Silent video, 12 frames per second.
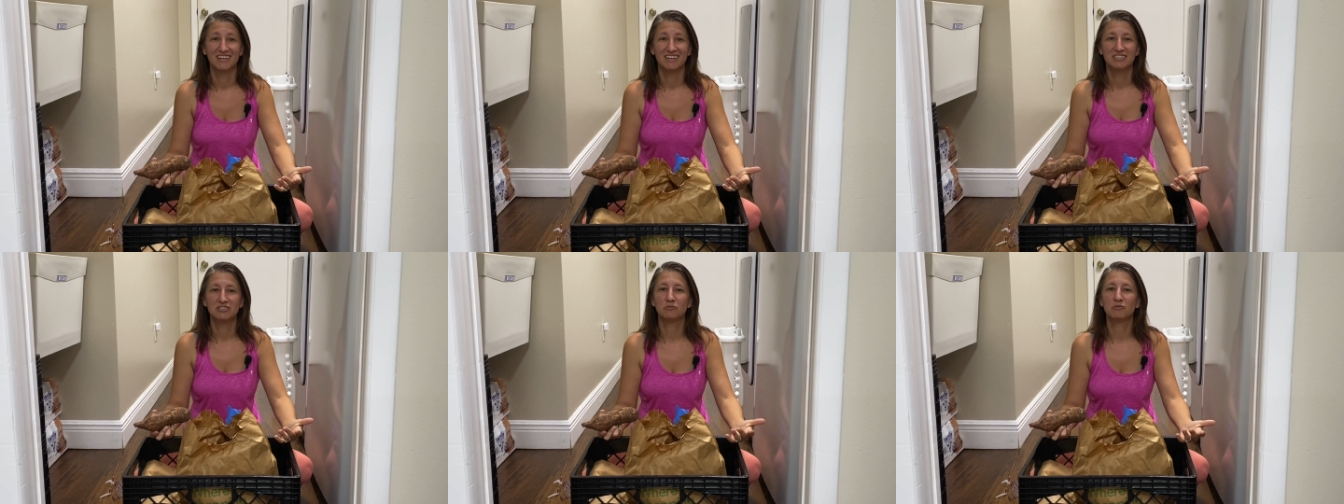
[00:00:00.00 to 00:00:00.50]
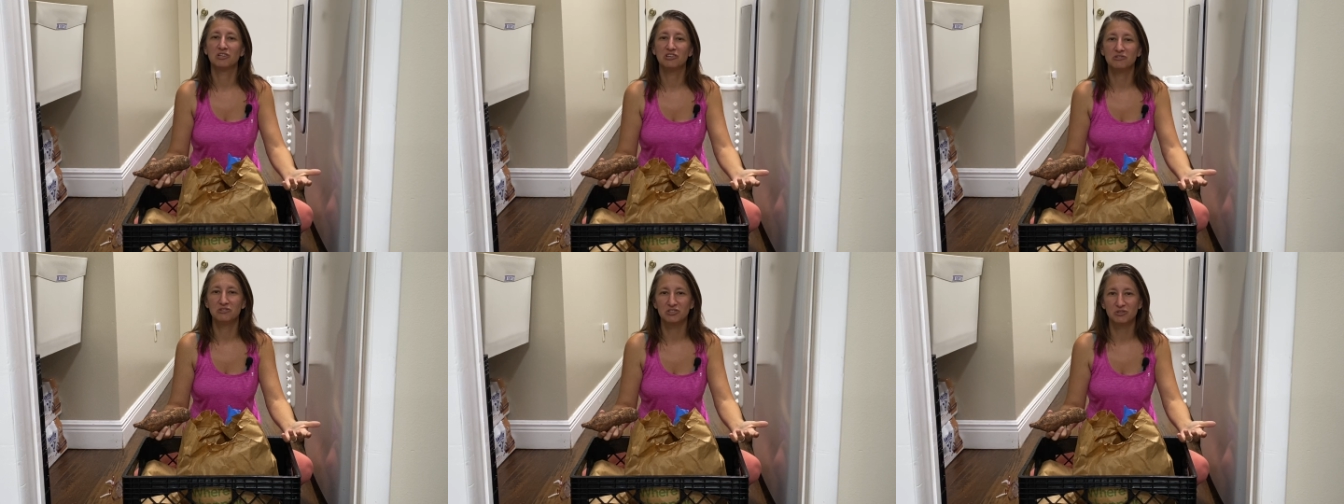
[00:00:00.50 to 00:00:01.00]
So, what do you
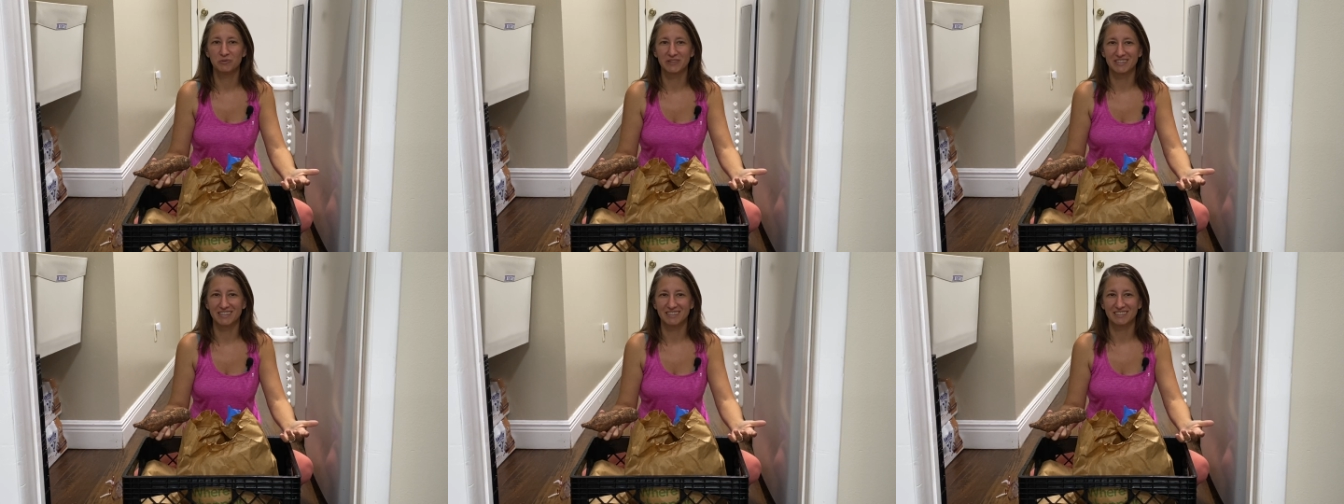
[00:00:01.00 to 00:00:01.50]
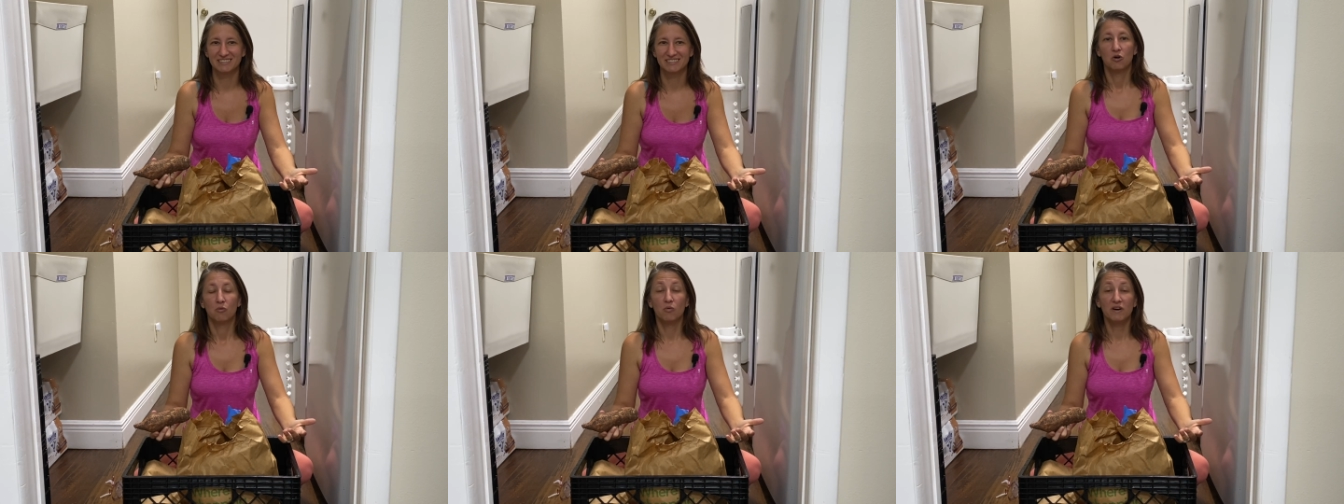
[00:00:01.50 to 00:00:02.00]
do with these?
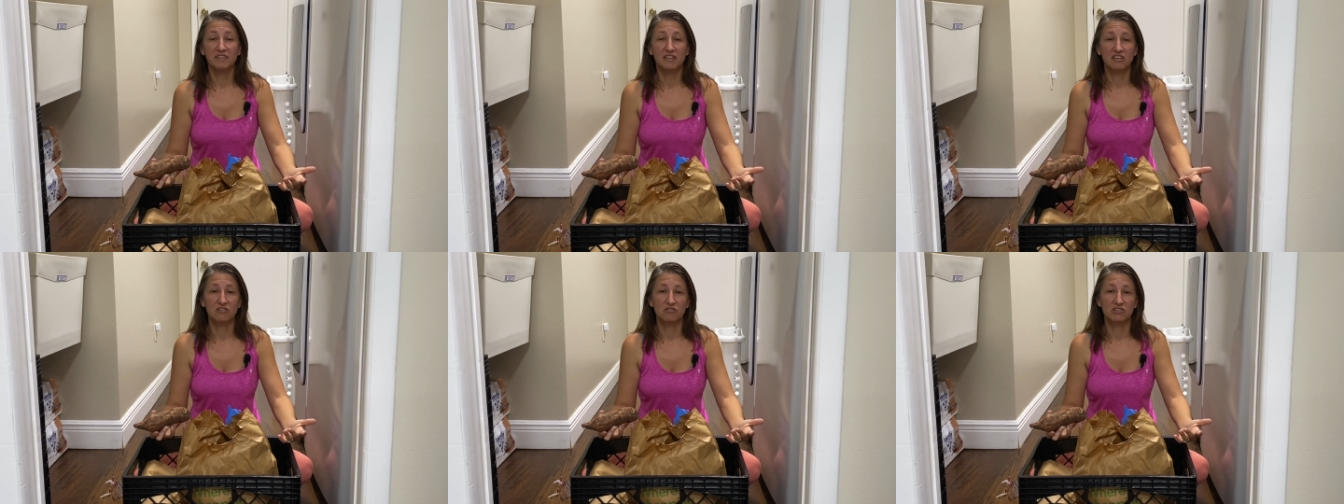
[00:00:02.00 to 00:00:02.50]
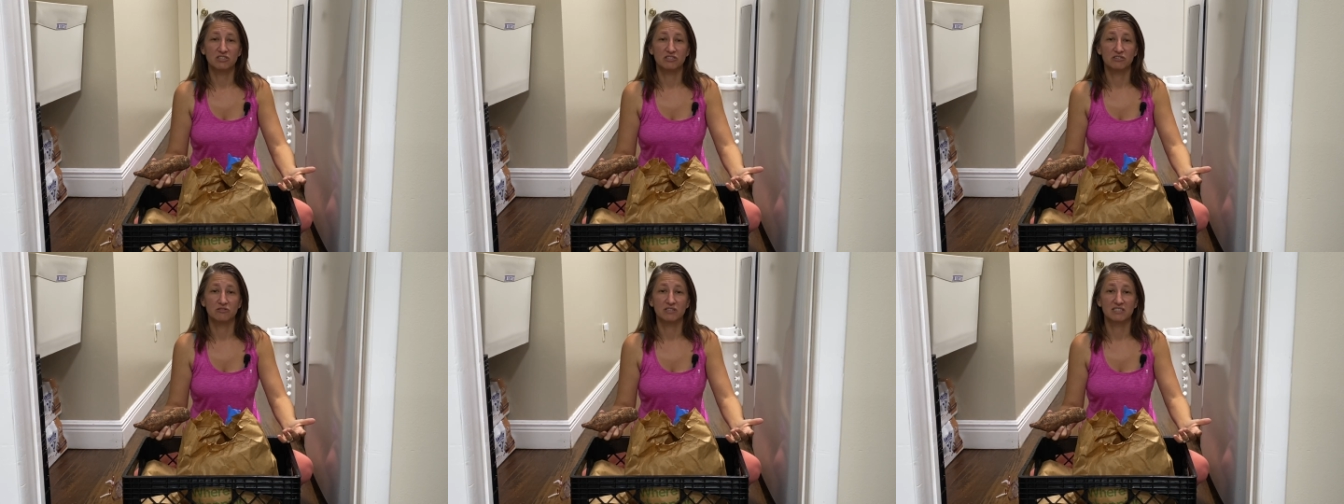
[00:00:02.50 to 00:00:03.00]
One thing you can
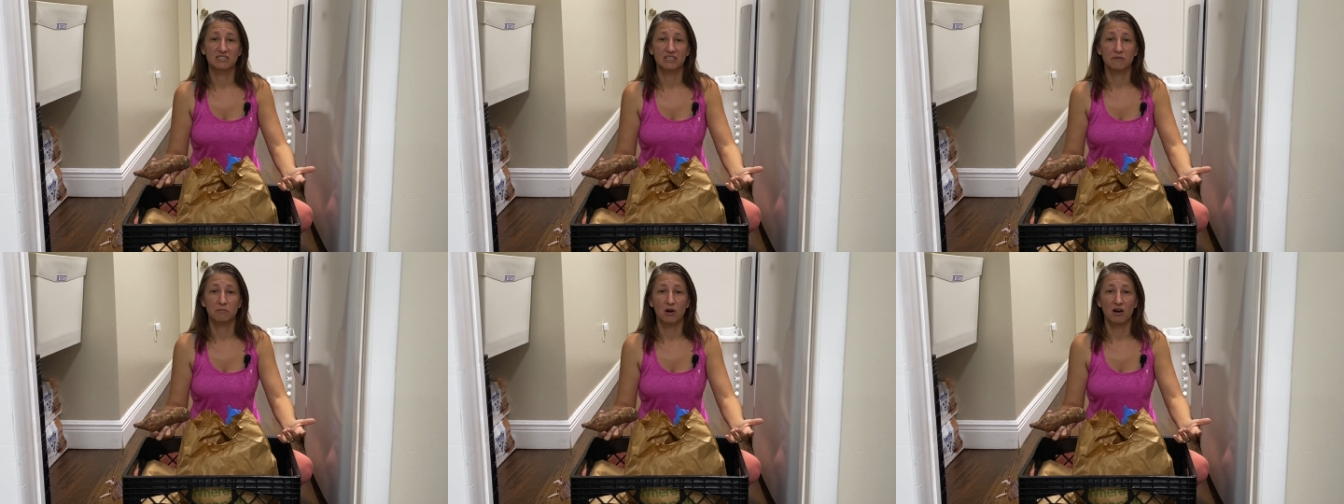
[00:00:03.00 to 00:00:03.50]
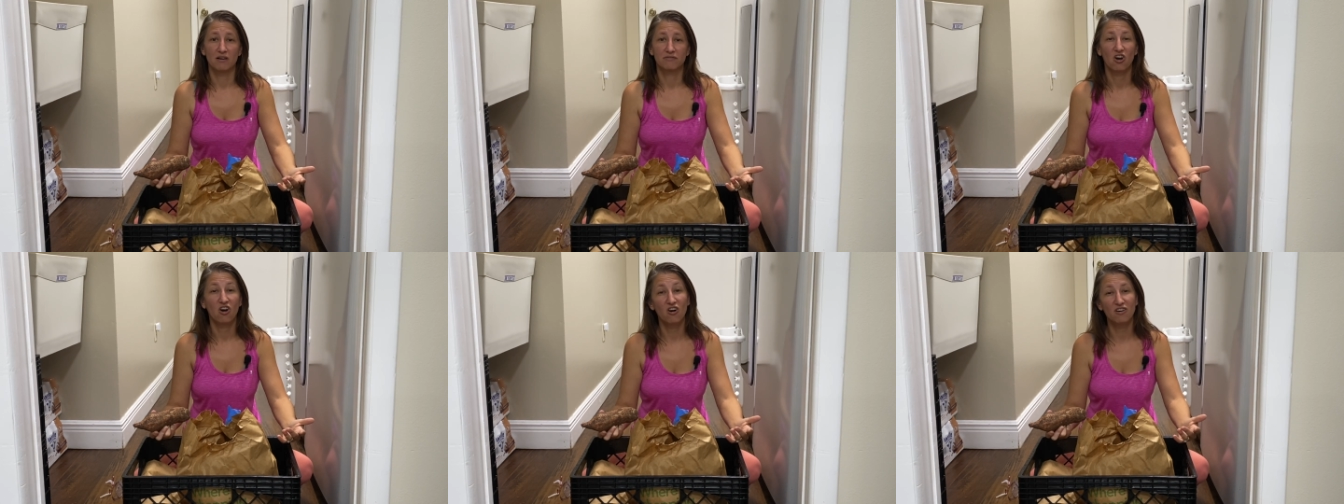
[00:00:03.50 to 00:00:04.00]
do is clip
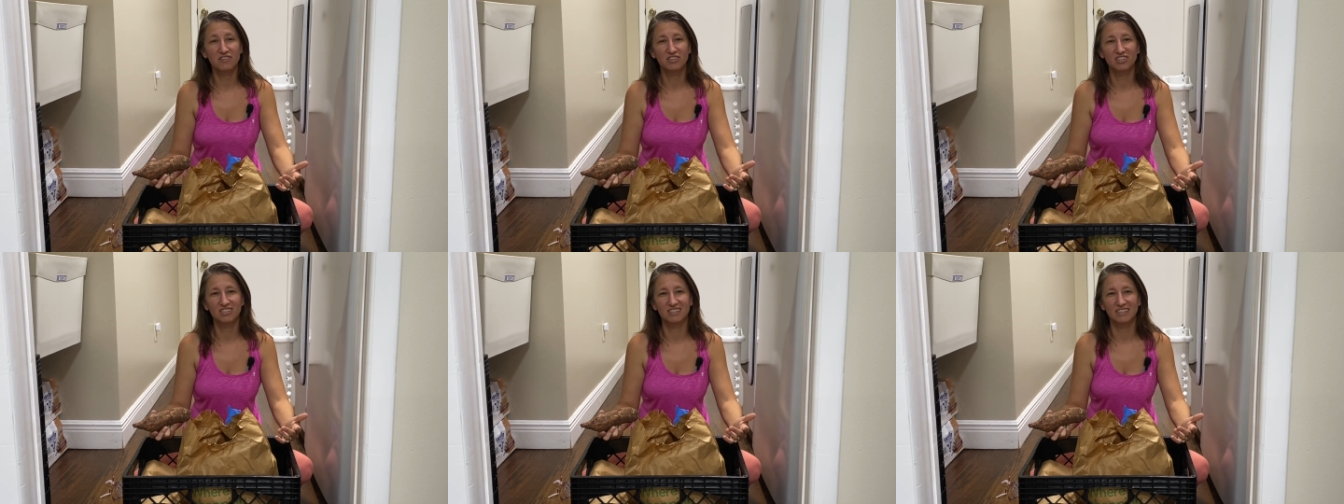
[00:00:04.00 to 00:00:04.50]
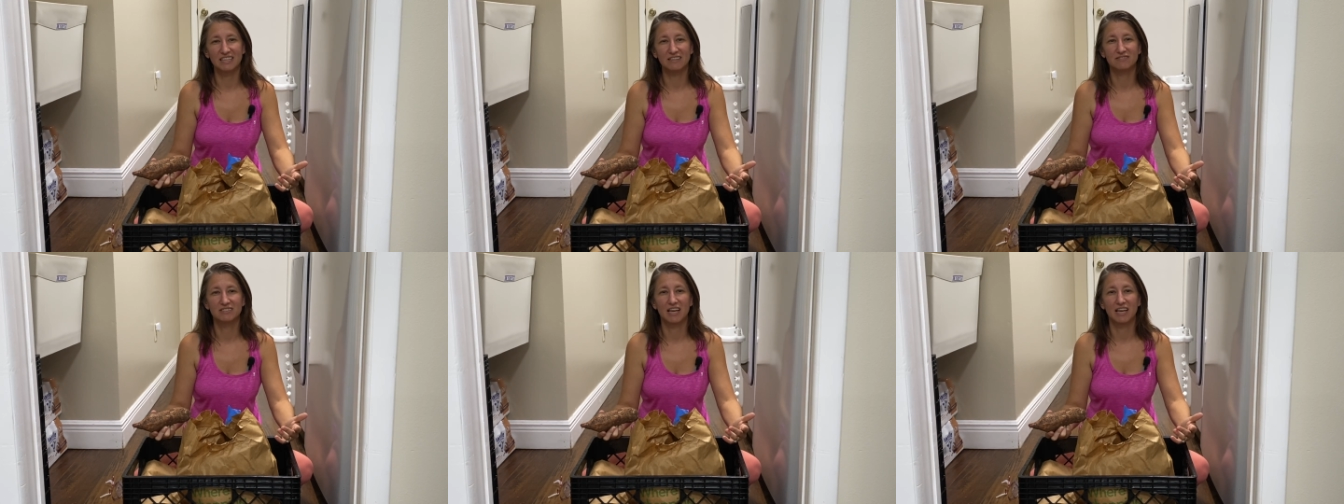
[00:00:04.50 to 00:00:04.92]
off all the good leaves